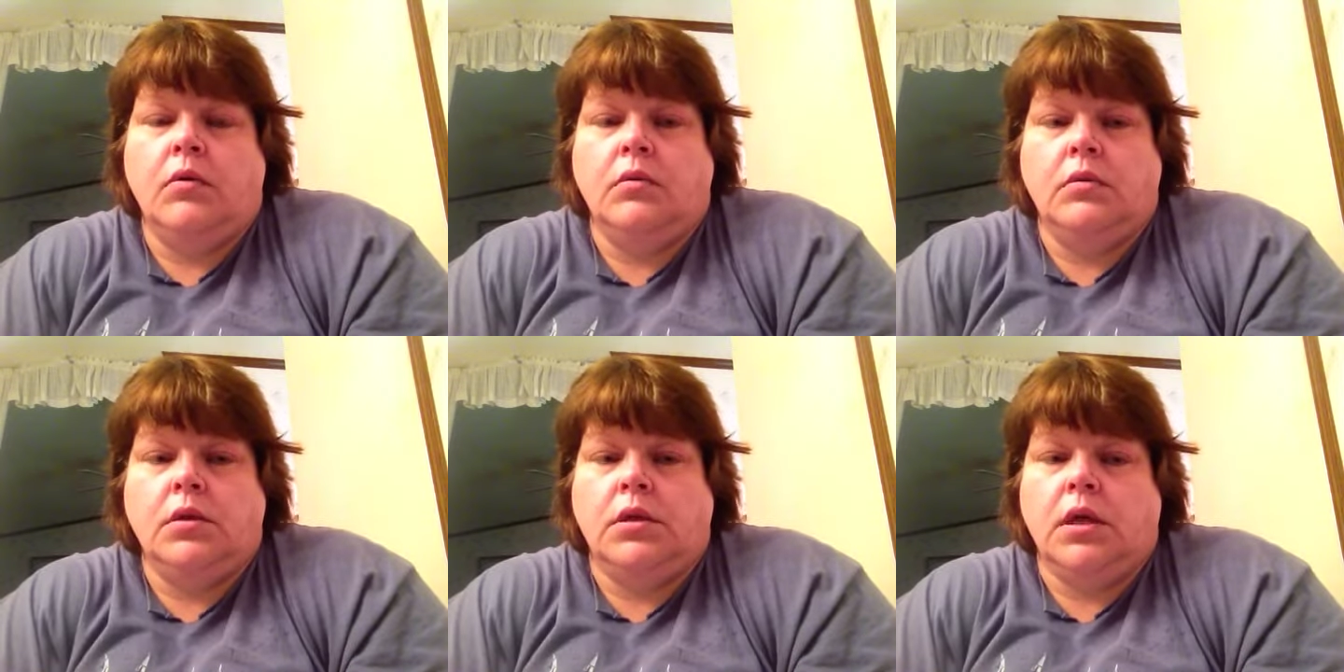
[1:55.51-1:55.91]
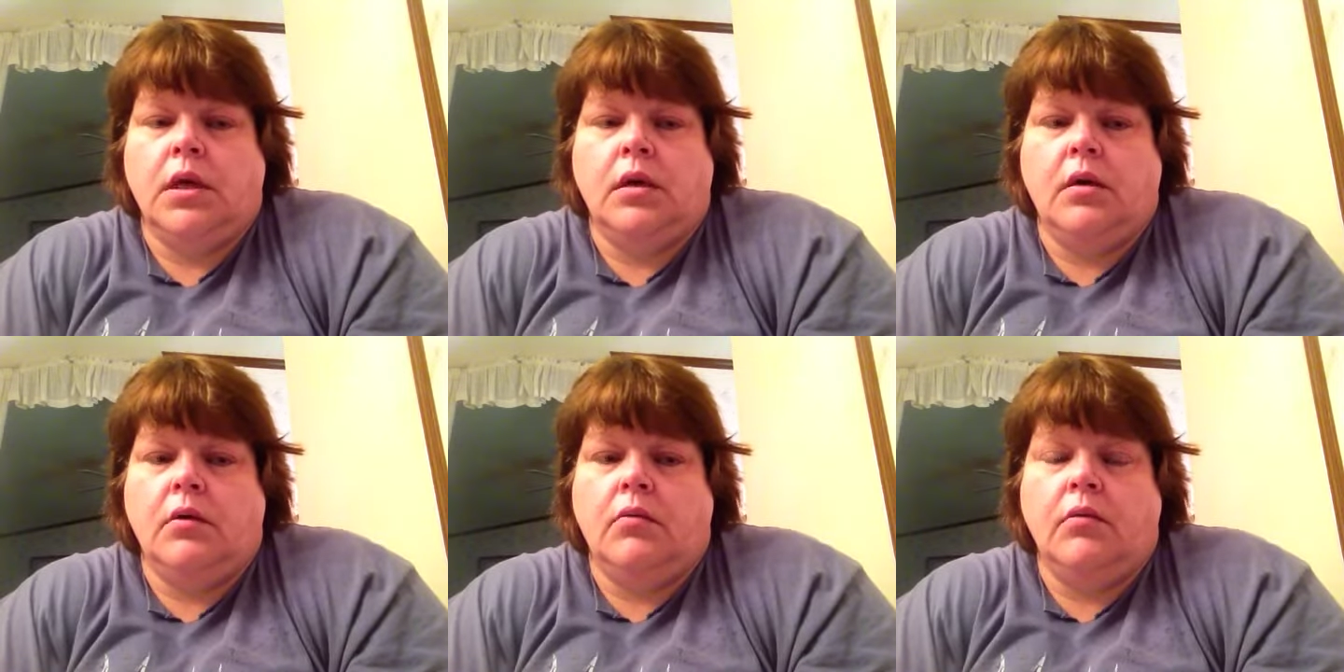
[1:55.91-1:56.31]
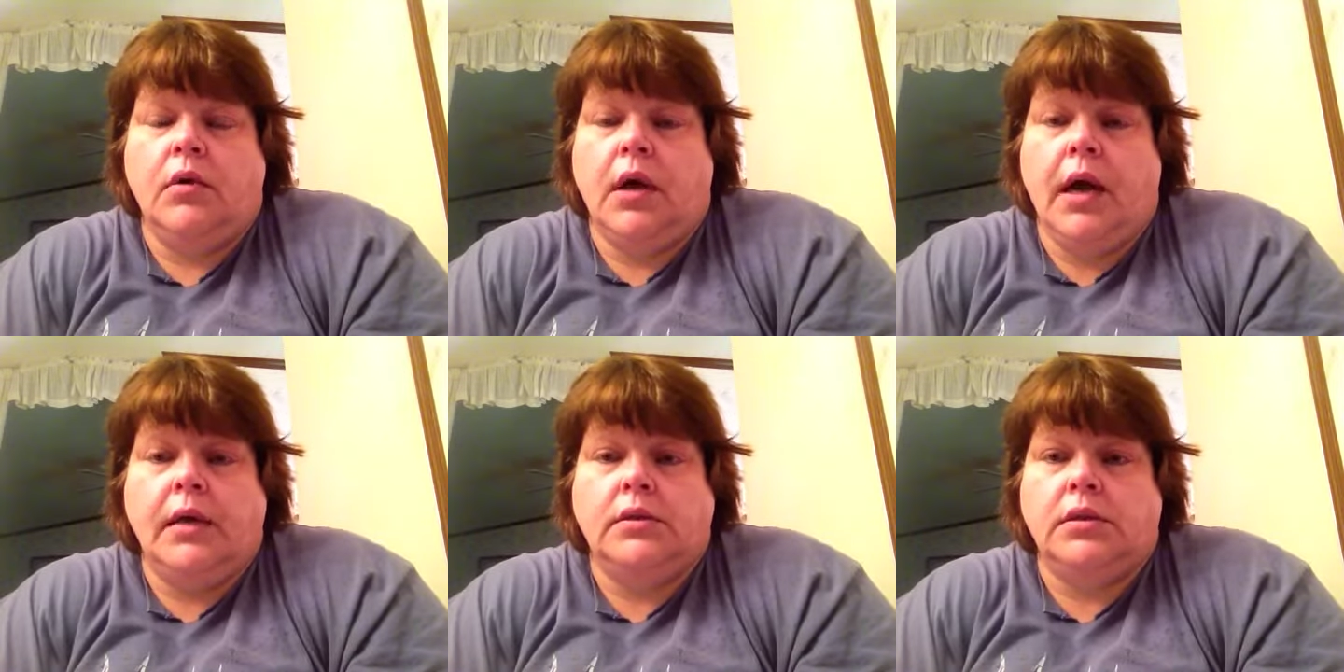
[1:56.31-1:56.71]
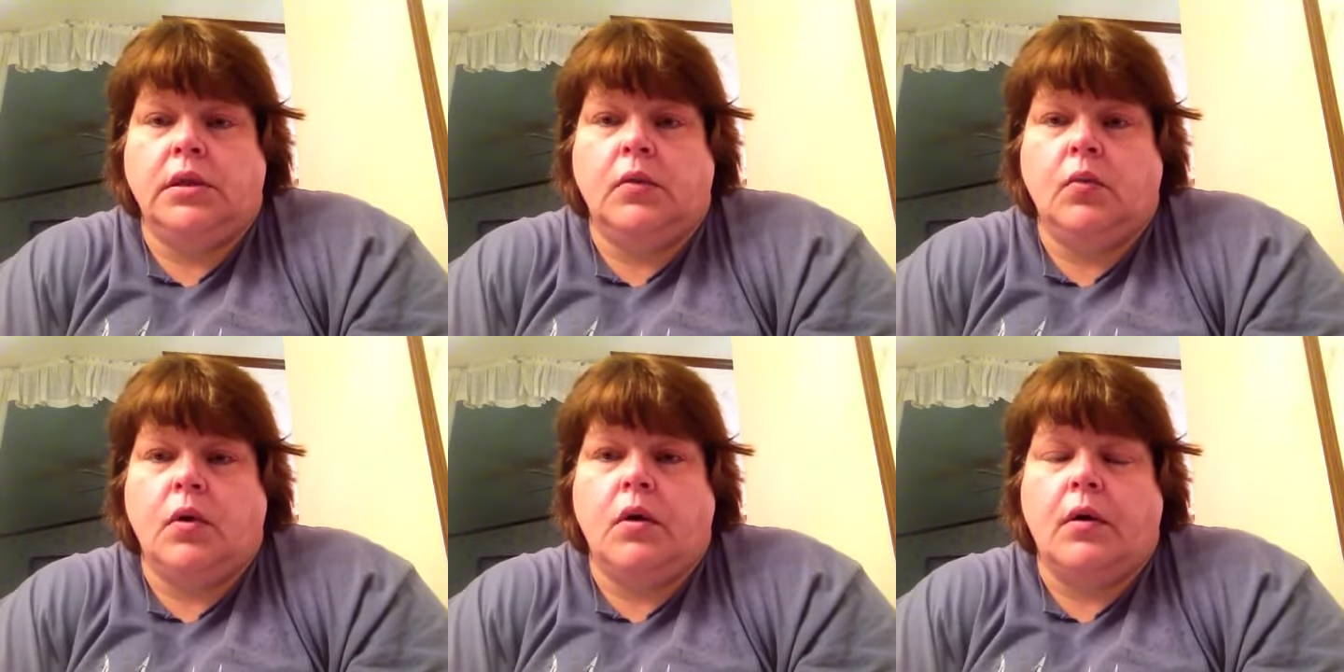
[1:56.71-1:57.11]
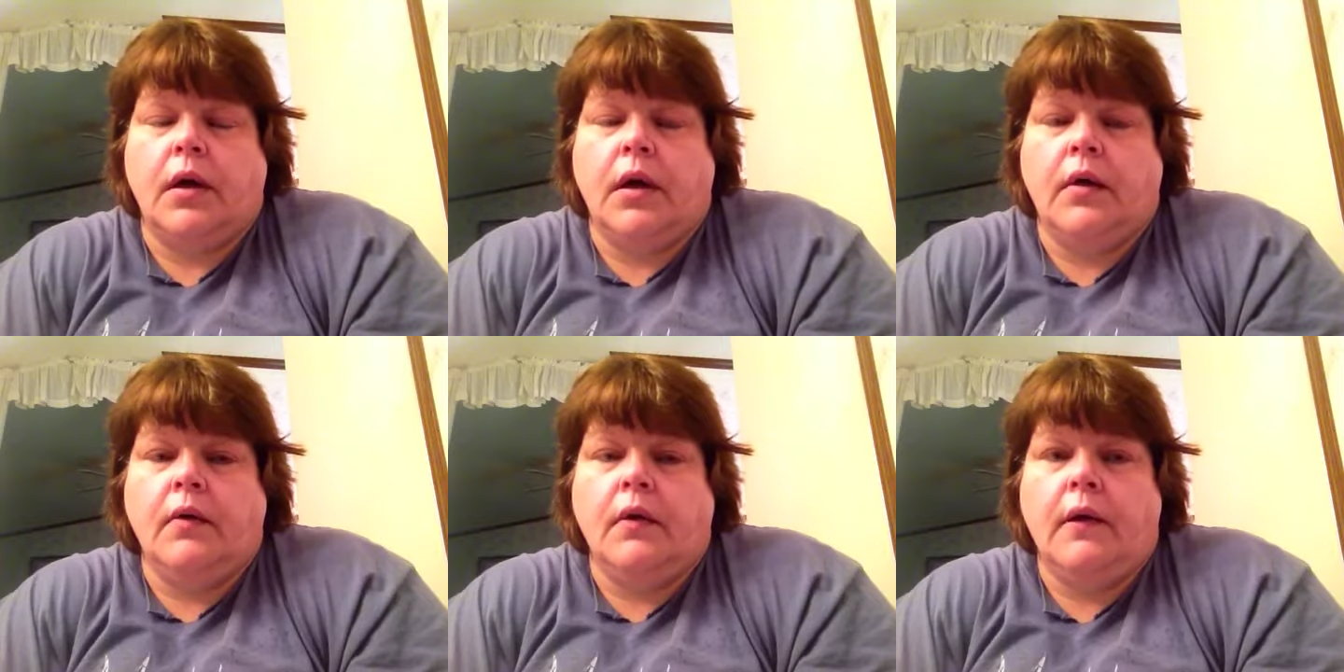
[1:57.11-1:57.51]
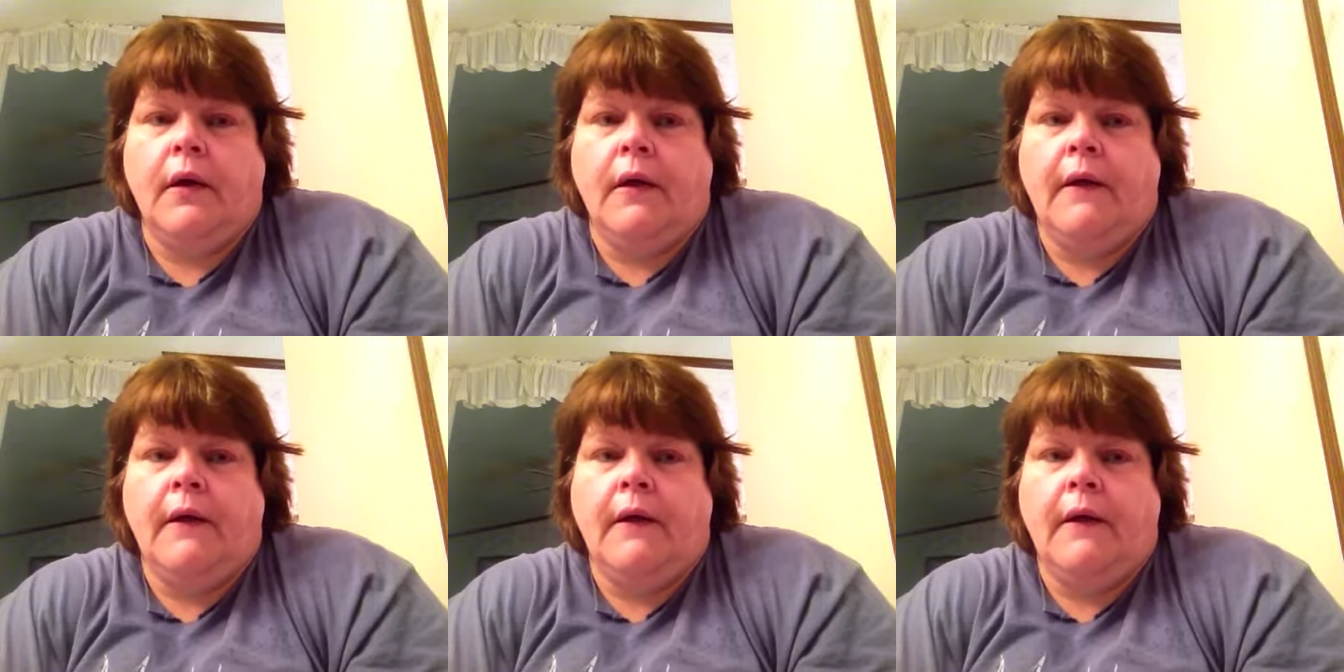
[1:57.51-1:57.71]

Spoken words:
Just had an excellent workout.